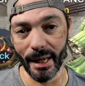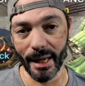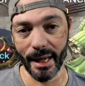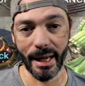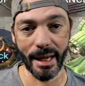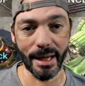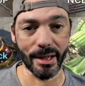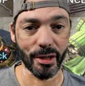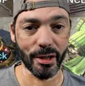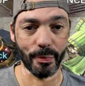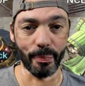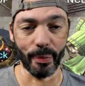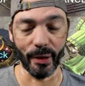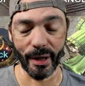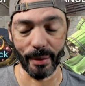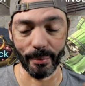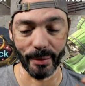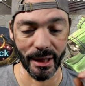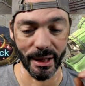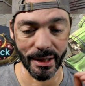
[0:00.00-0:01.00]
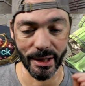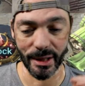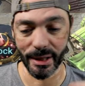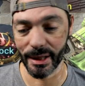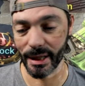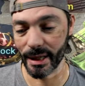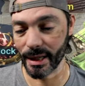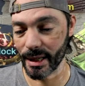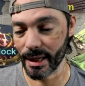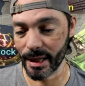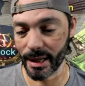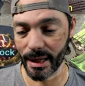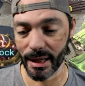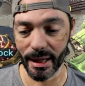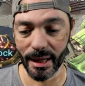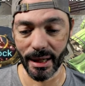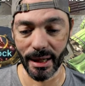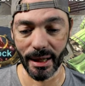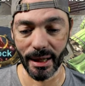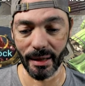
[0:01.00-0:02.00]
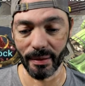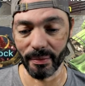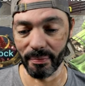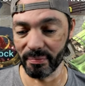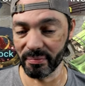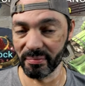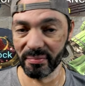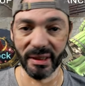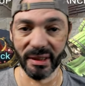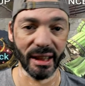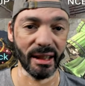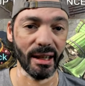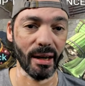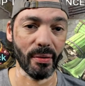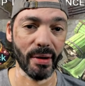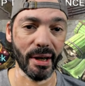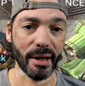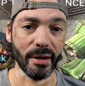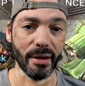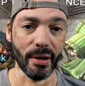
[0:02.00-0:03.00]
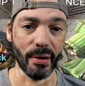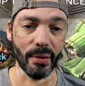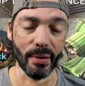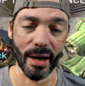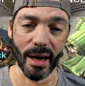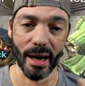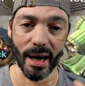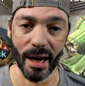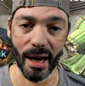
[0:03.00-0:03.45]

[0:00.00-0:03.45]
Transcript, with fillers: it's pretty much an hour ago,